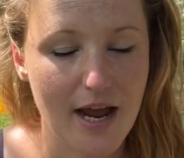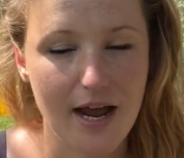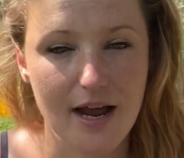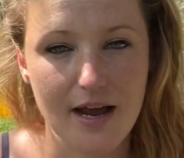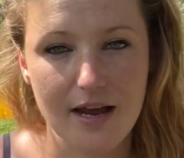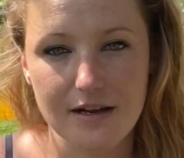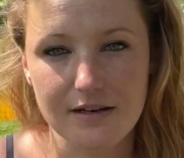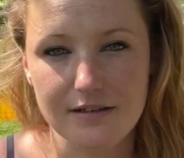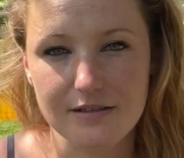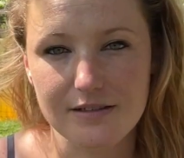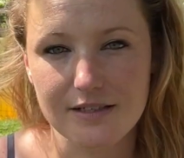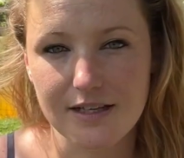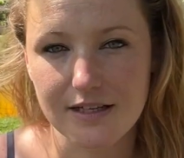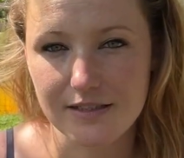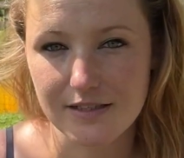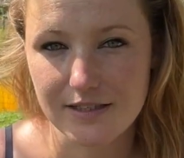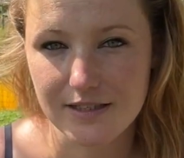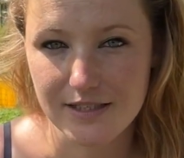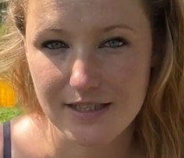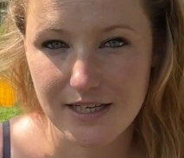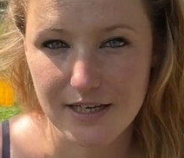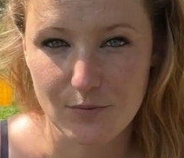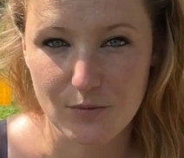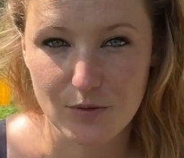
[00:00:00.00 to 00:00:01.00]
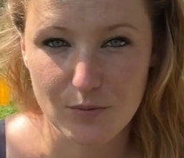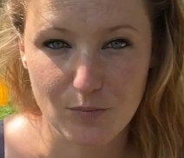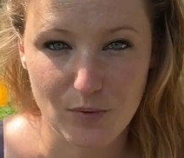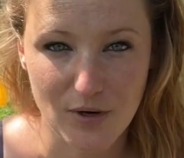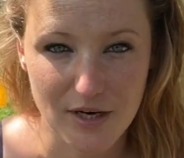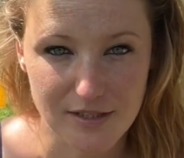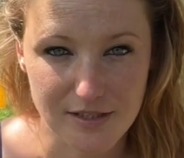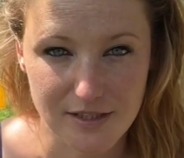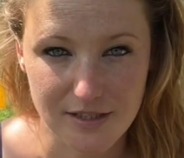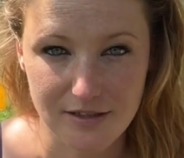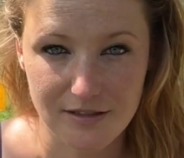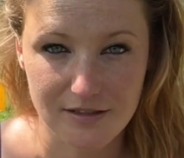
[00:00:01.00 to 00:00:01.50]
and that's the same with
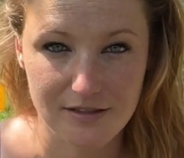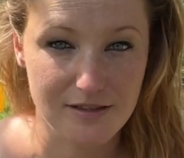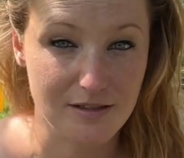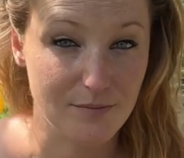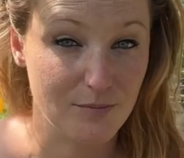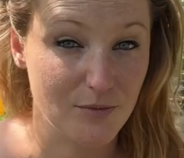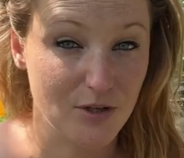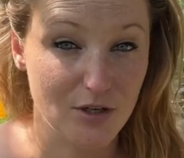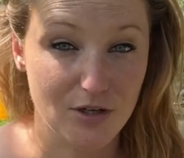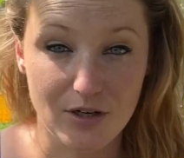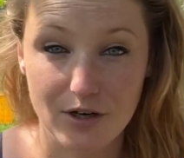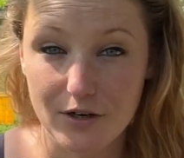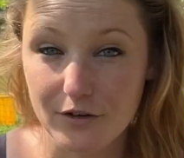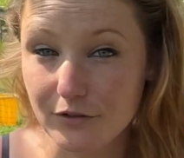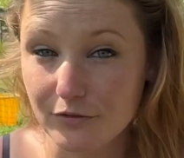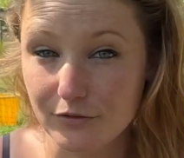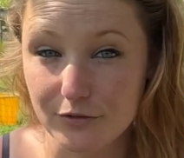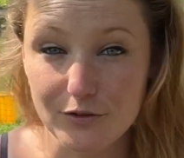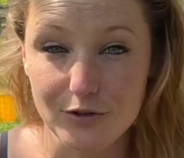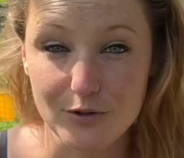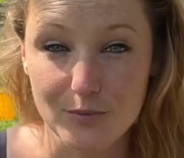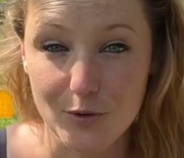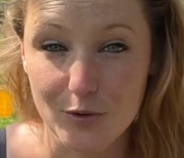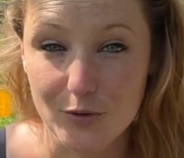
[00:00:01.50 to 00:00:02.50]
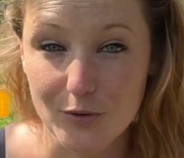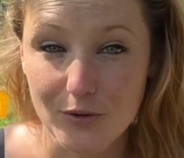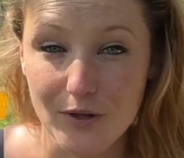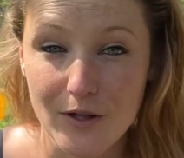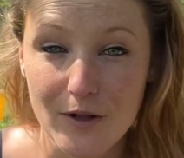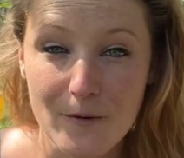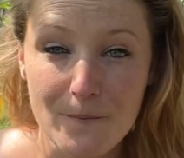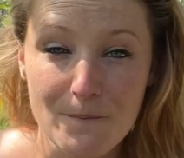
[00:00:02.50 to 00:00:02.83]
Brassicas. I'm going to go through them all.